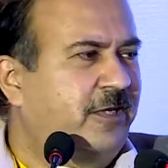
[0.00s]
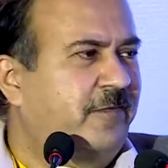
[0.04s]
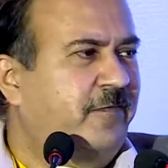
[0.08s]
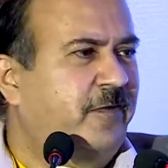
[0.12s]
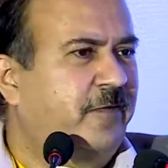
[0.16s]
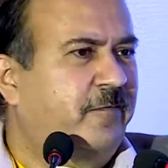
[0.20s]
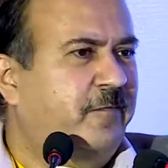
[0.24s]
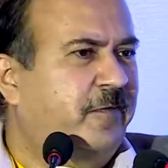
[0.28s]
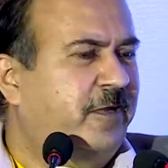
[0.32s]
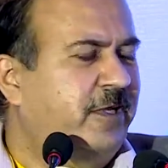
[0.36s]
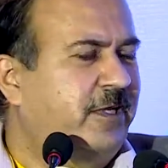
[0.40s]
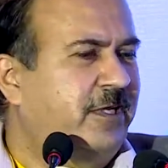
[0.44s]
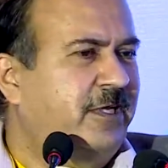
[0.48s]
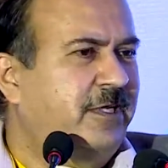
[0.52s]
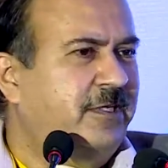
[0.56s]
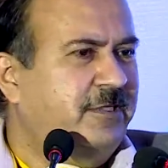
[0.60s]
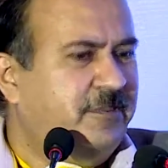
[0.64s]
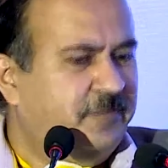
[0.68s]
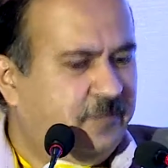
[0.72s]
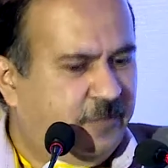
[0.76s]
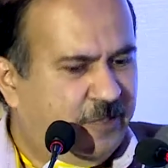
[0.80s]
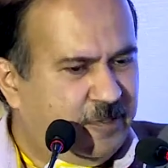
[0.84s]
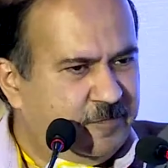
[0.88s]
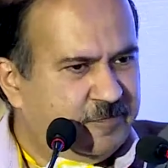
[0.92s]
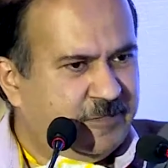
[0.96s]
50
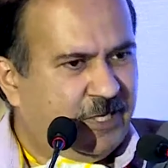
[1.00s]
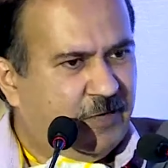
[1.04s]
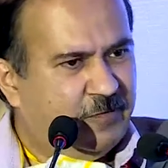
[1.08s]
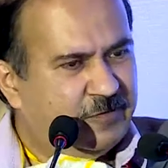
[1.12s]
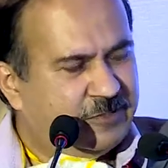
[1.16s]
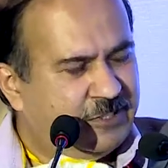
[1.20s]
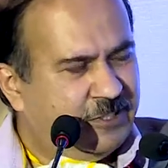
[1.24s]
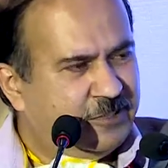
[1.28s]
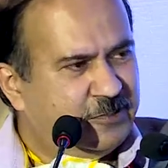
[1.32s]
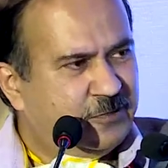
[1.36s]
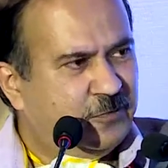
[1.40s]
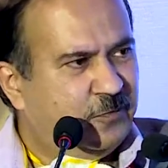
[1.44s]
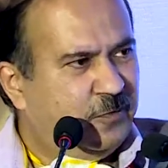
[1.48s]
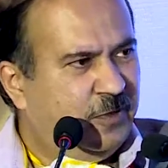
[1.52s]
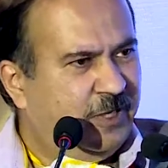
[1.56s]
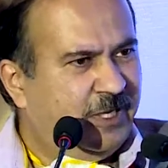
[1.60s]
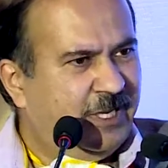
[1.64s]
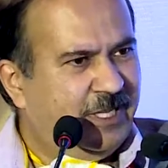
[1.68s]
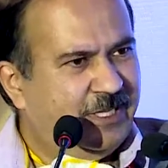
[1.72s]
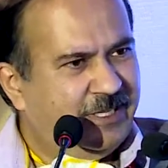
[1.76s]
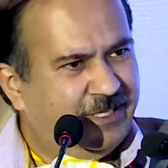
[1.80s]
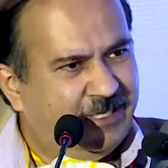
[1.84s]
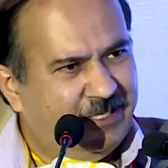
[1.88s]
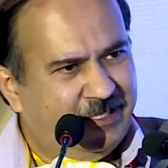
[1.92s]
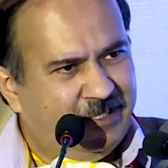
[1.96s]
sperms I was just doing,
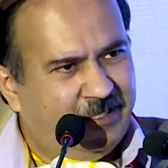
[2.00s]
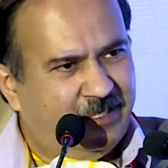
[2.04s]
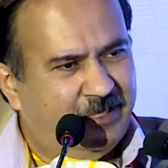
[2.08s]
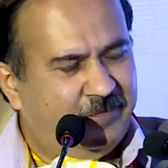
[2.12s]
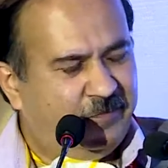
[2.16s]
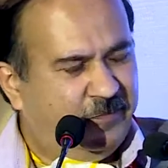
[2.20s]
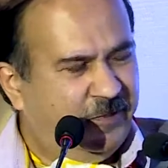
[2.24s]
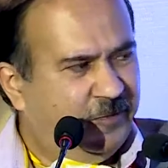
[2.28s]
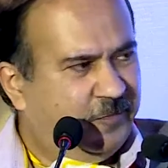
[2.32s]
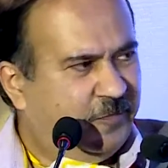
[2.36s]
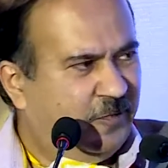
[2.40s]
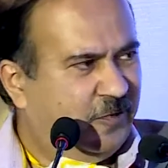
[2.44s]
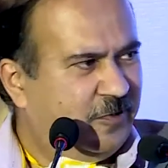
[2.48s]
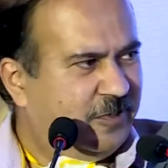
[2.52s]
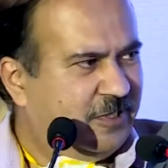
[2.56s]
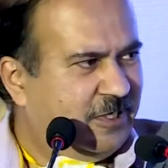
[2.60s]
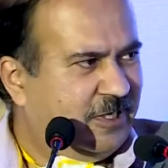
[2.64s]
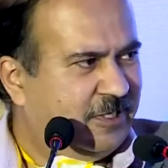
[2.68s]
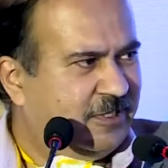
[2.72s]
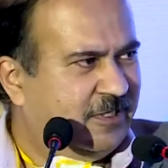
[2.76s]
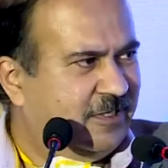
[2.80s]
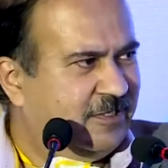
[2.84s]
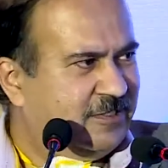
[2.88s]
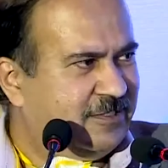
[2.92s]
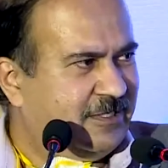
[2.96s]
and then the people on the
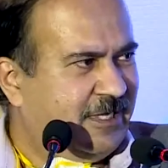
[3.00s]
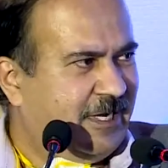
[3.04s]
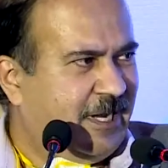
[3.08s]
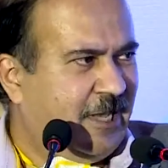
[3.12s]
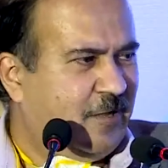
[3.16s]
other side,